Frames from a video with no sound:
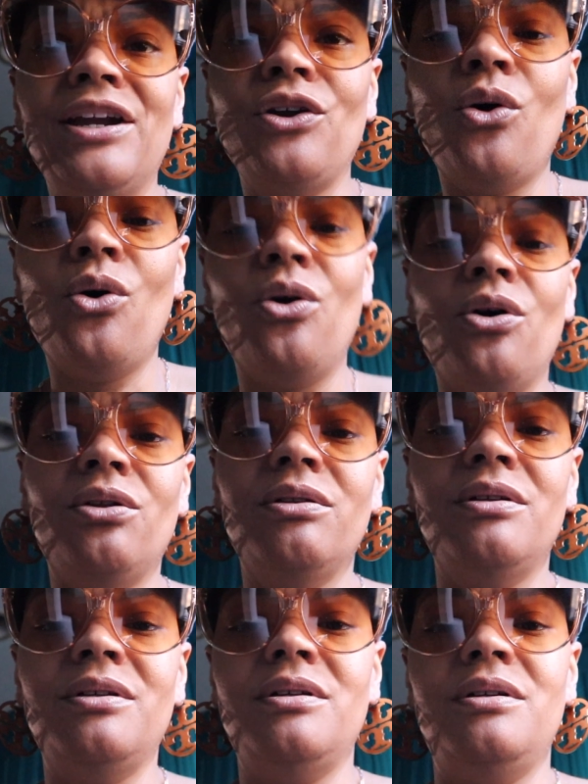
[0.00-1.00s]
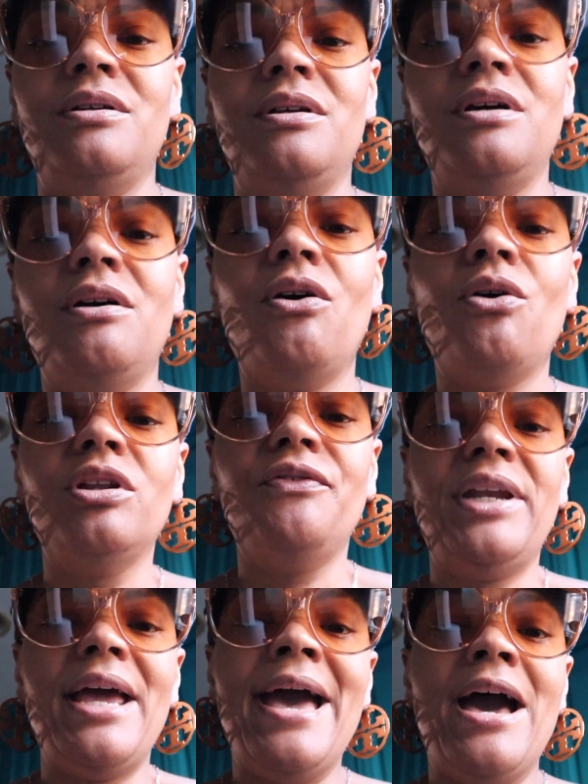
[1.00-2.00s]
it all of
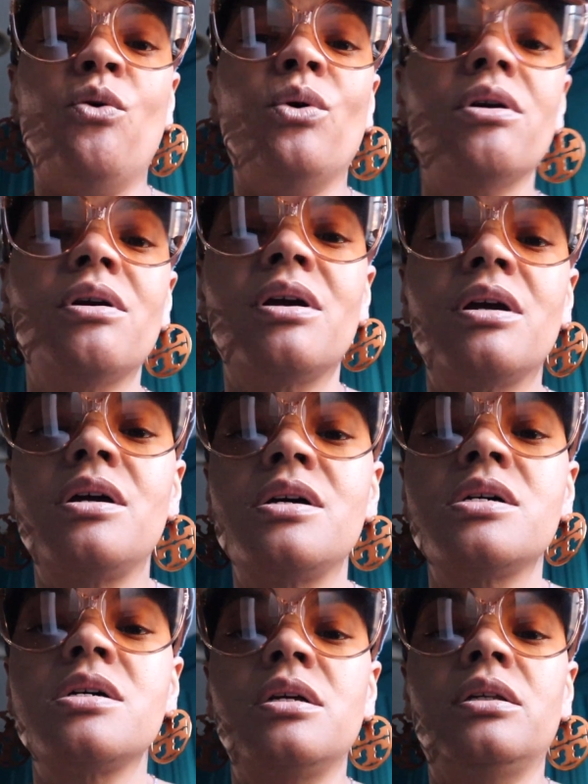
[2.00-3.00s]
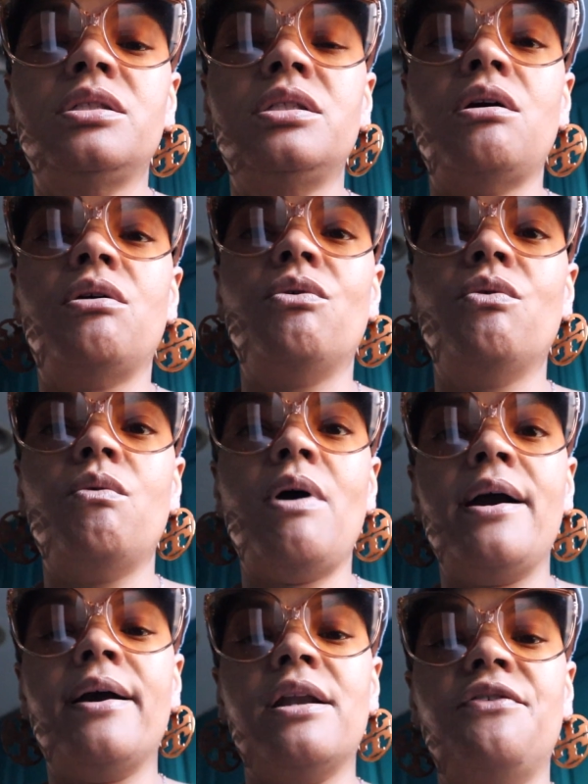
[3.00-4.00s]
an hour, so
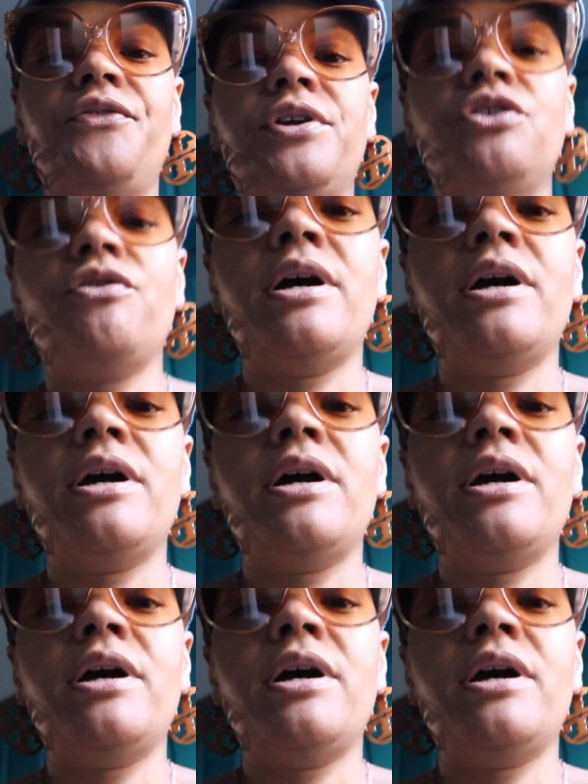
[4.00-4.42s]
I gotta figure